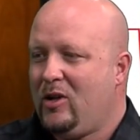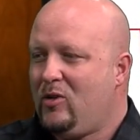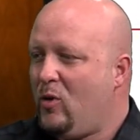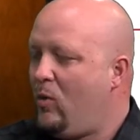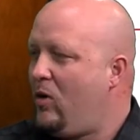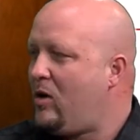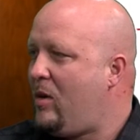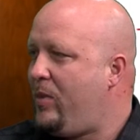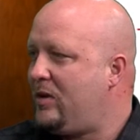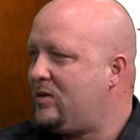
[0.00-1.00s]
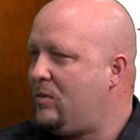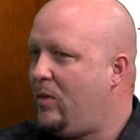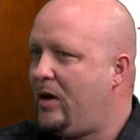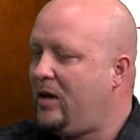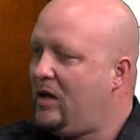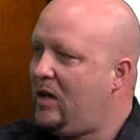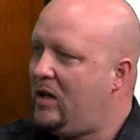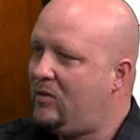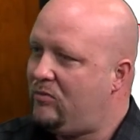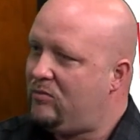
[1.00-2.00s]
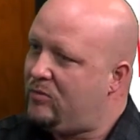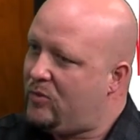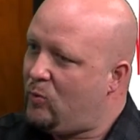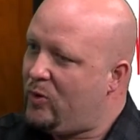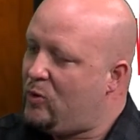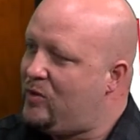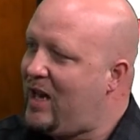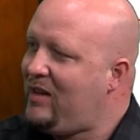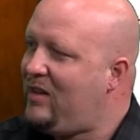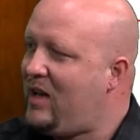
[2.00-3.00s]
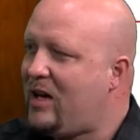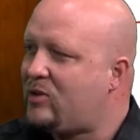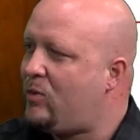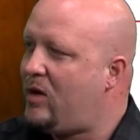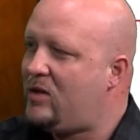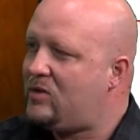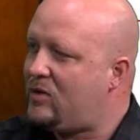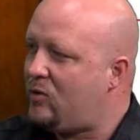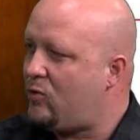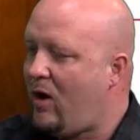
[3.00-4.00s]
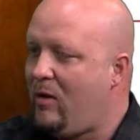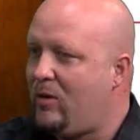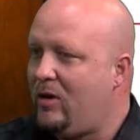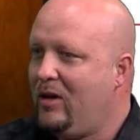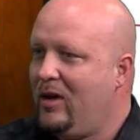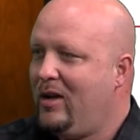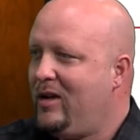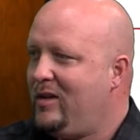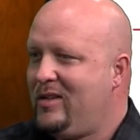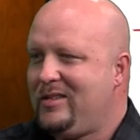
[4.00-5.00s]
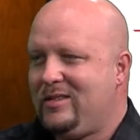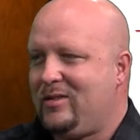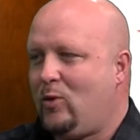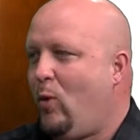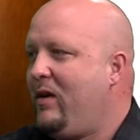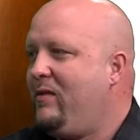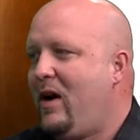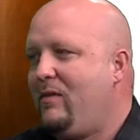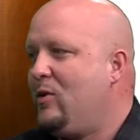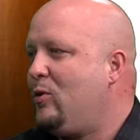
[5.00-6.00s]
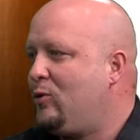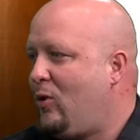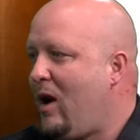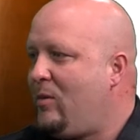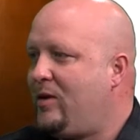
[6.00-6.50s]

you do a workup on somebody, and when you date the x rays and the trauma, this is a 25 year old trauma yeah.